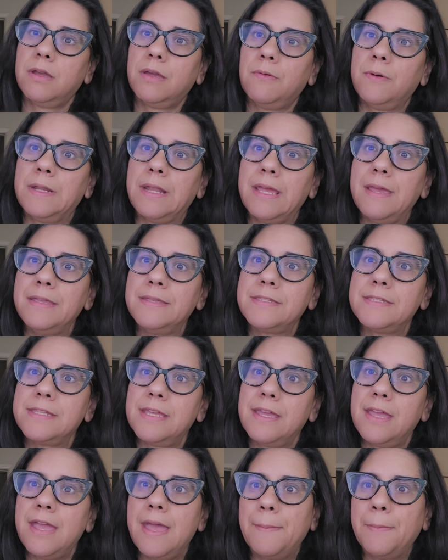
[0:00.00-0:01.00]
When I
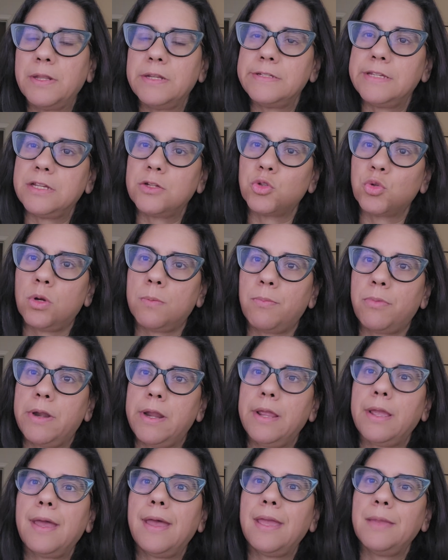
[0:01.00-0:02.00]
say I'm going to take a short
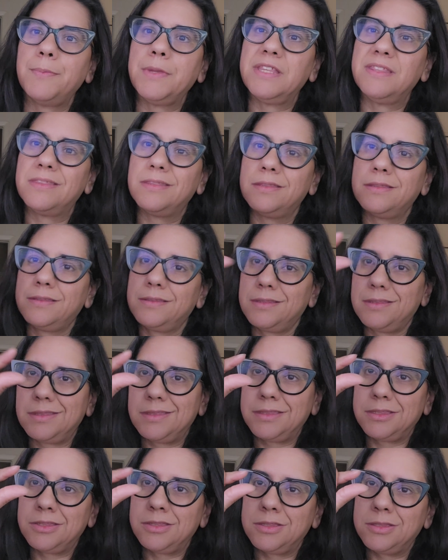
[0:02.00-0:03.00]
break, I mean
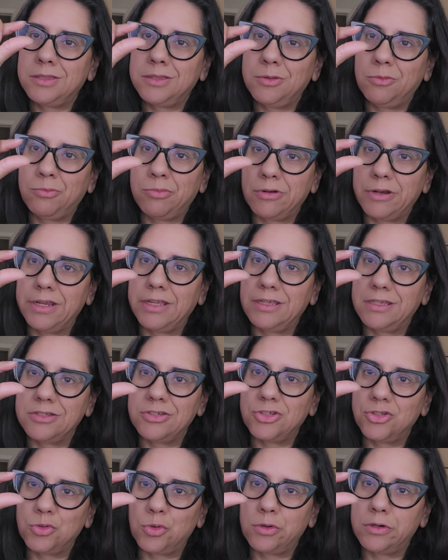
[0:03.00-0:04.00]
the break is
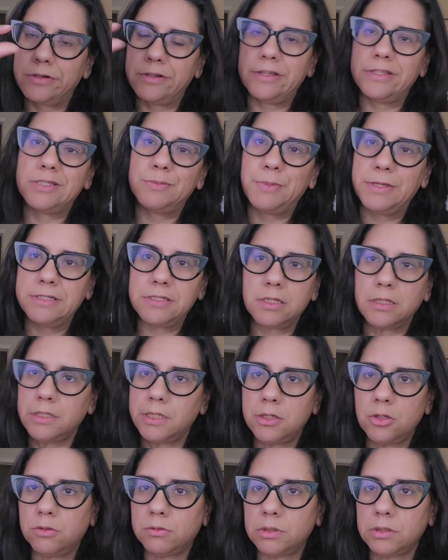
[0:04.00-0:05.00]
short. It's
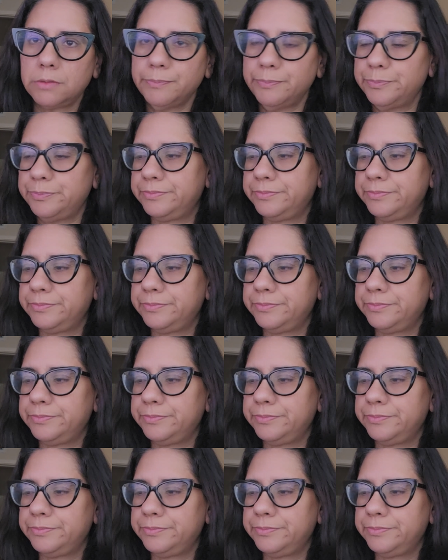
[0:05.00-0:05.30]
basically over.